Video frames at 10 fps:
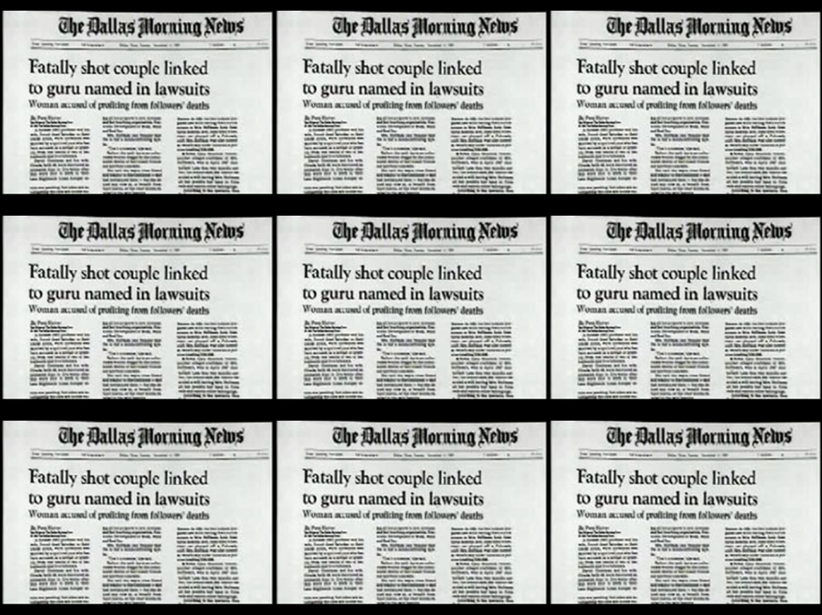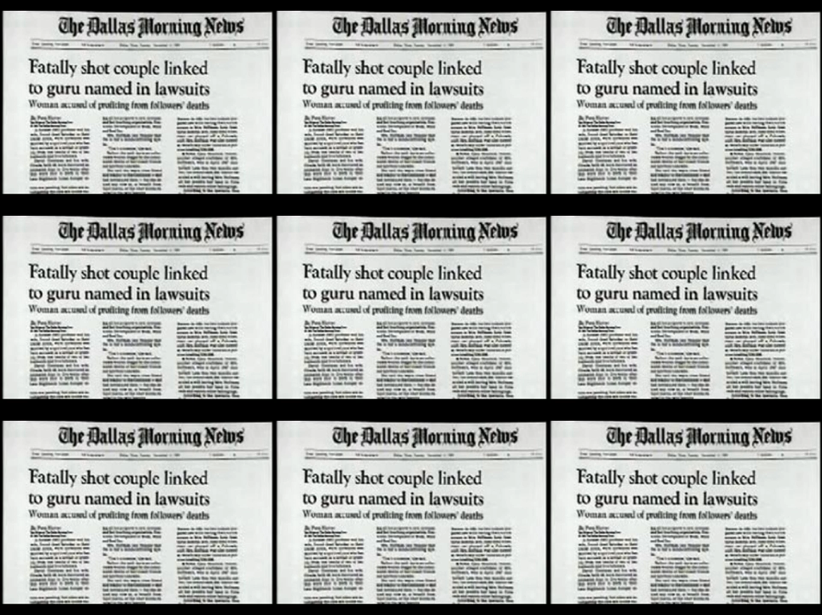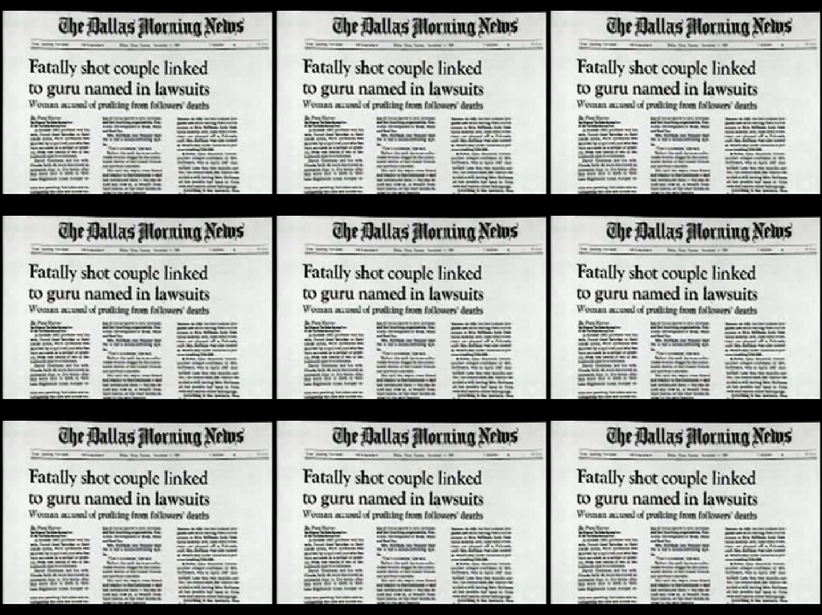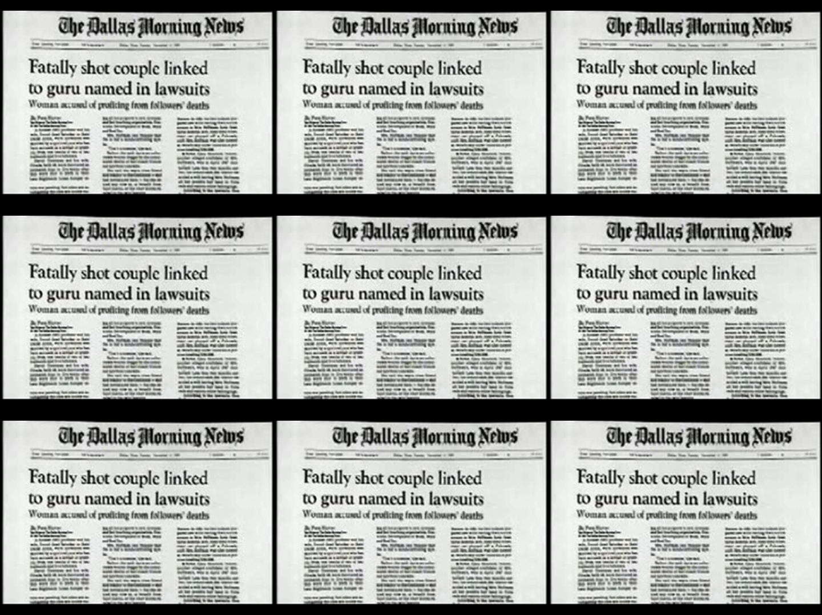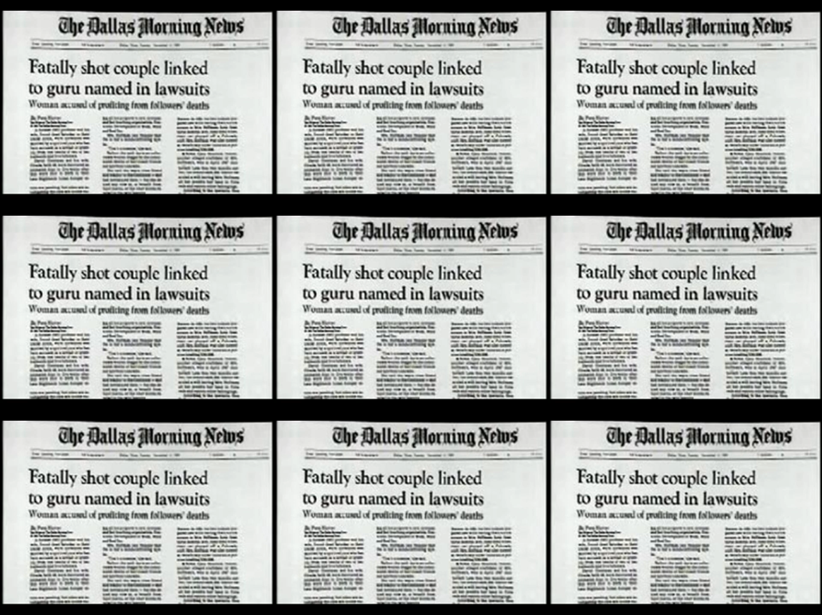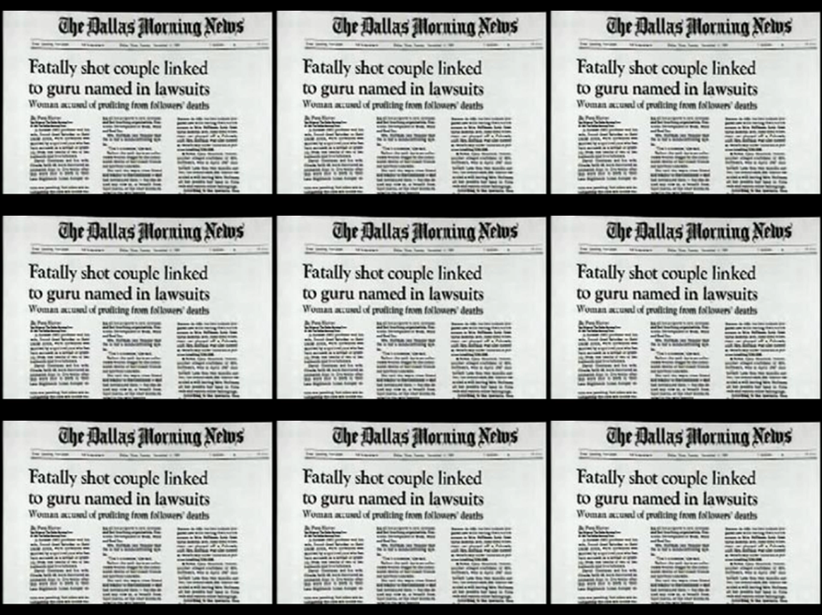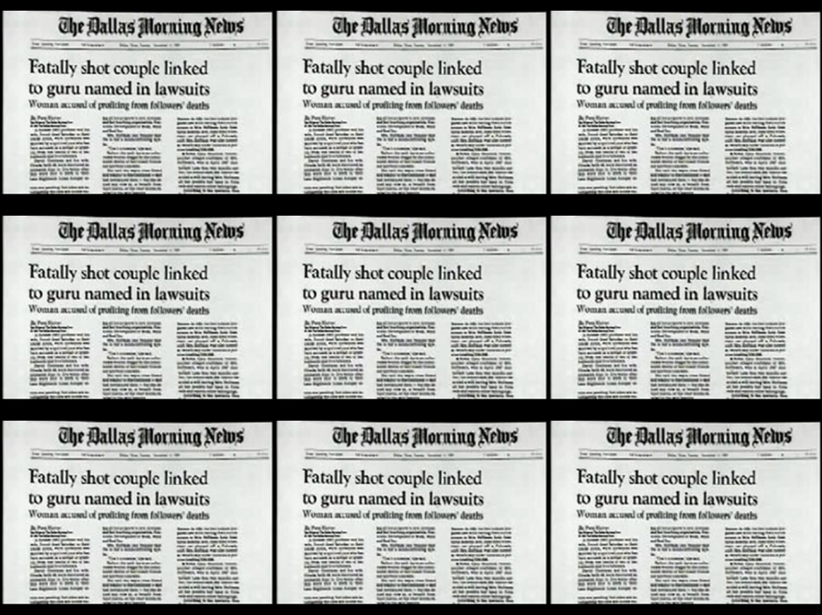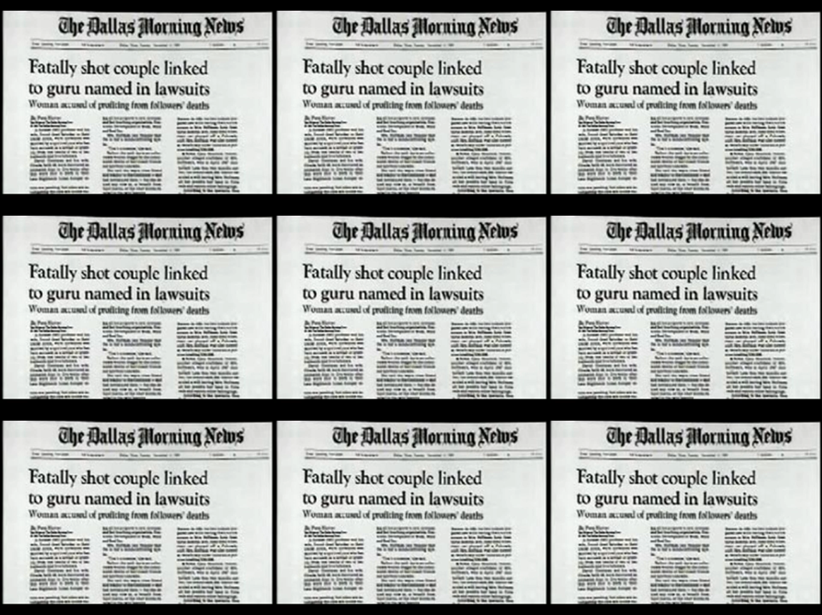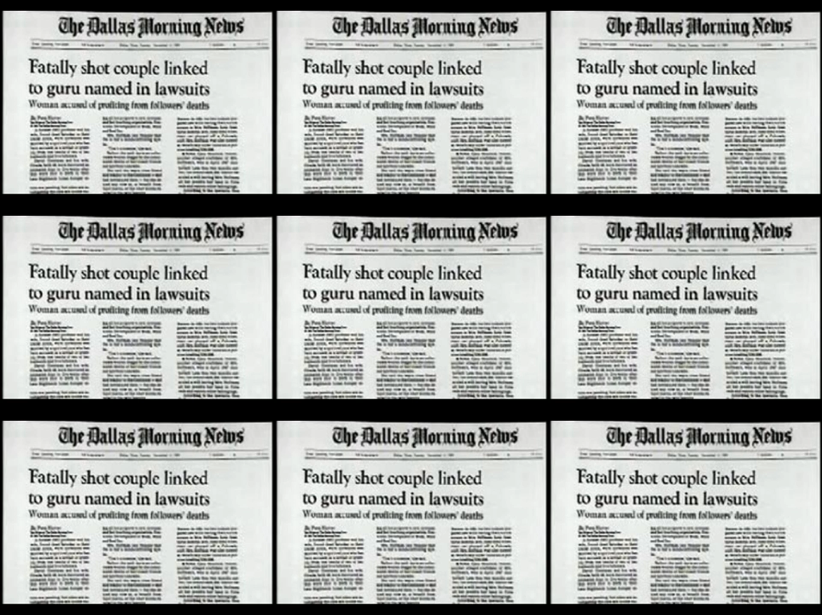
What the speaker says: No face is visible, so there are no lips to read.